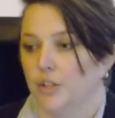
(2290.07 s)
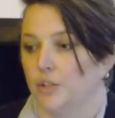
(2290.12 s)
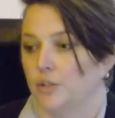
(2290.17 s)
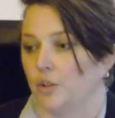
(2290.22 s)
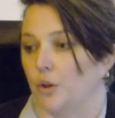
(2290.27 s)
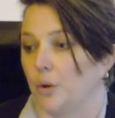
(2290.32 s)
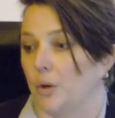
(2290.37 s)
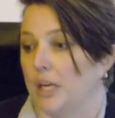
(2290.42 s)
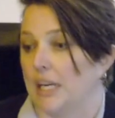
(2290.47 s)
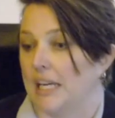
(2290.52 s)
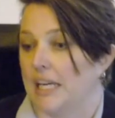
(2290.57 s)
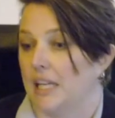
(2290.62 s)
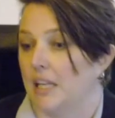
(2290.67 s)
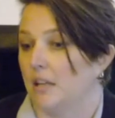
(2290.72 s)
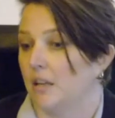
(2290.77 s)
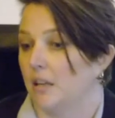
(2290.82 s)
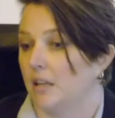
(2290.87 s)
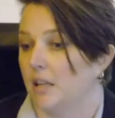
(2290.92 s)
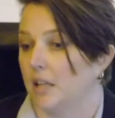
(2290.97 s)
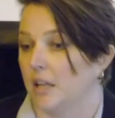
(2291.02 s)
So
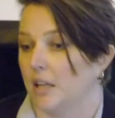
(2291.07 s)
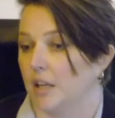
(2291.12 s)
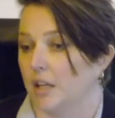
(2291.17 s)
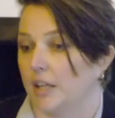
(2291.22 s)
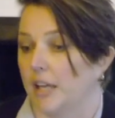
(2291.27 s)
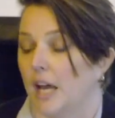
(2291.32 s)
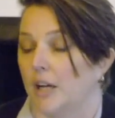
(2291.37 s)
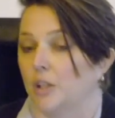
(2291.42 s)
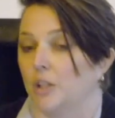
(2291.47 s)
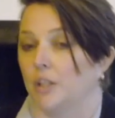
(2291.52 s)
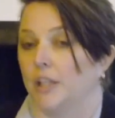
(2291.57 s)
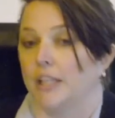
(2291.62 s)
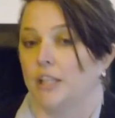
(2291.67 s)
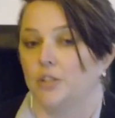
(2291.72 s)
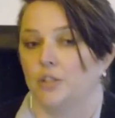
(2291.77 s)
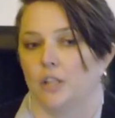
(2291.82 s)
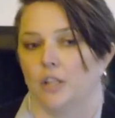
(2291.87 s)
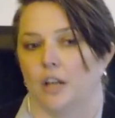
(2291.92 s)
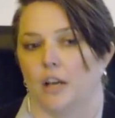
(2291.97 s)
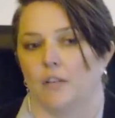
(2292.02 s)
in the
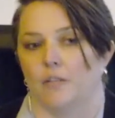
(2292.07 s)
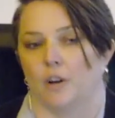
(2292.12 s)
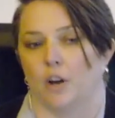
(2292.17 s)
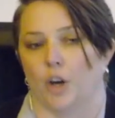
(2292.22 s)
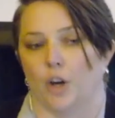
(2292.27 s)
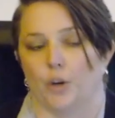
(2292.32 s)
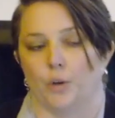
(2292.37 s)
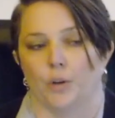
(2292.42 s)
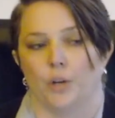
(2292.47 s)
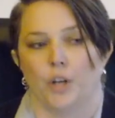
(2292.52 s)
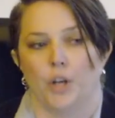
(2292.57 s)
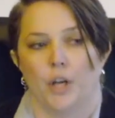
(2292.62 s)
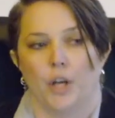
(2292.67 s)
calculation of our